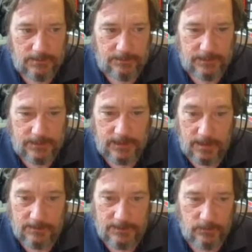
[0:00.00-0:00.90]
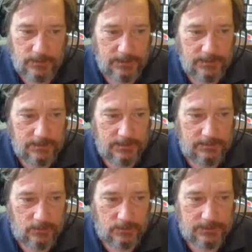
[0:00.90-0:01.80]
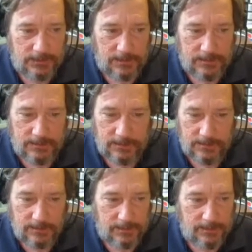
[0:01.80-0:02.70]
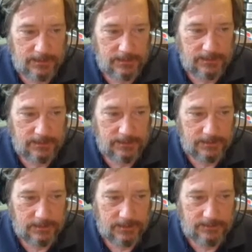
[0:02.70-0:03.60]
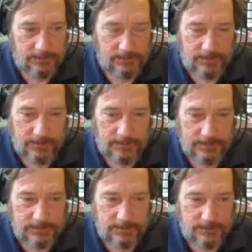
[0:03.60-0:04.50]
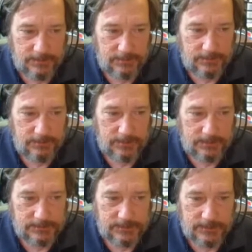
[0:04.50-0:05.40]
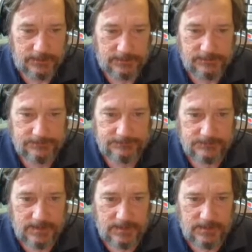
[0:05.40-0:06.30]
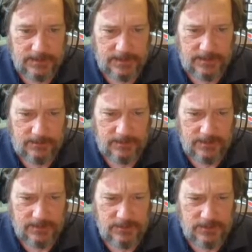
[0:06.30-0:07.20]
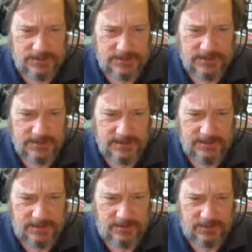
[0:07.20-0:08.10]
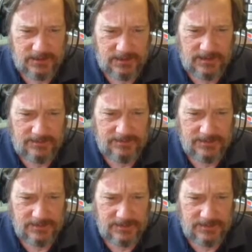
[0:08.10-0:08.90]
pretty common weed in North Carolina and in a lot of areas of the United States. Now, you can see that on the left,